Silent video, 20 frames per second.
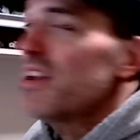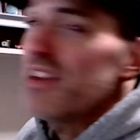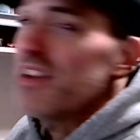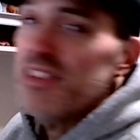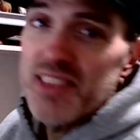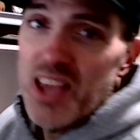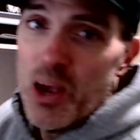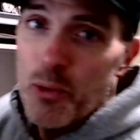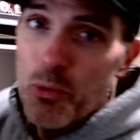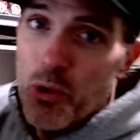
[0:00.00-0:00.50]

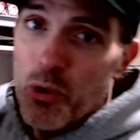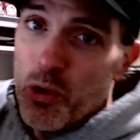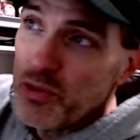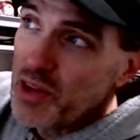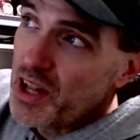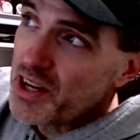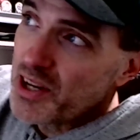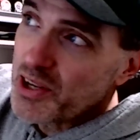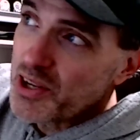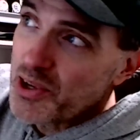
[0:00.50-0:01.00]
They won't
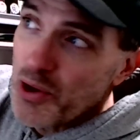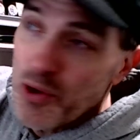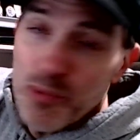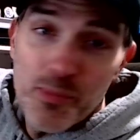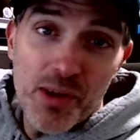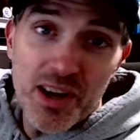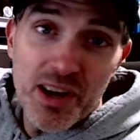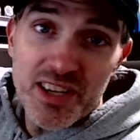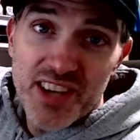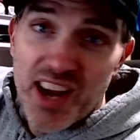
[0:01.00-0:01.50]
let it go
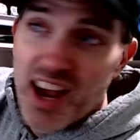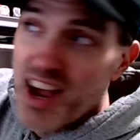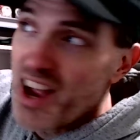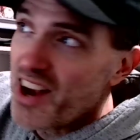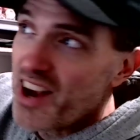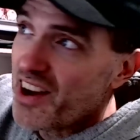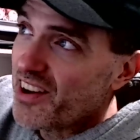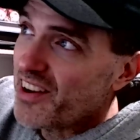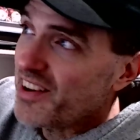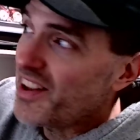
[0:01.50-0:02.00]
much higher,